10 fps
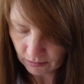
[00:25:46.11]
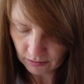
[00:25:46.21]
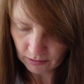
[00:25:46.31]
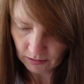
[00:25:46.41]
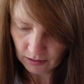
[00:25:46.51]

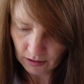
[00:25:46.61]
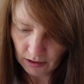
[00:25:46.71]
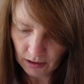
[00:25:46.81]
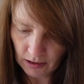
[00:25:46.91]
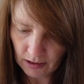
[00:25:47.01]

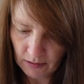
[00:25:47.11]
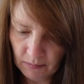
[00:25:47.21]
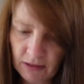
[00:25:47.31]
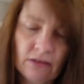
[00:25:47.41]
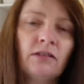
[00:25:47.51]

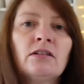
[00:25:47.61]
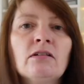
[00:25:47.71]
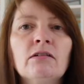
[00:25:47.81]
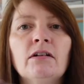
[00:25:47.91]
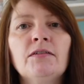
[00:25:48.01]
it's a
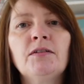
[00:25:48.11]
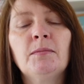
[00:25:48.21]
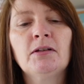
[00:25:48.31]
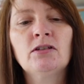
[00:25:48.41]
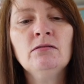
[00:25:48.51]
Stylecraft
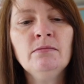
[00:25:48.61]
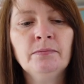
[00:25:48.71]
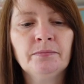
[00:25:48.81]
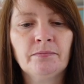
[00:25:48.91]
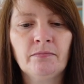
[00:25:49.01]
special
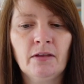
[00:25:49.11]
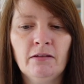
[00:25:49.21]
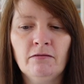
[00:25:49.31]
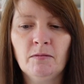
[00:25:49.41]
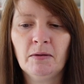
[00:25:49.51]

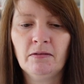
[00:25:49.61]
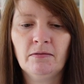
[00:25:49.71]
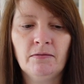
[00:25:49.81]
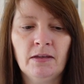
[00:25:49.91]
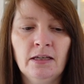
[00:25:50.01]
for
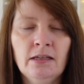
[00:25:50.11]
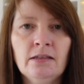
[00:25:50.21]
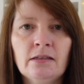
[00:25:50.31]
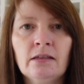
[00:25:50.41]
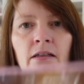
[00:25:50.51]
both of
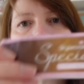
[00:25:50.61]
these.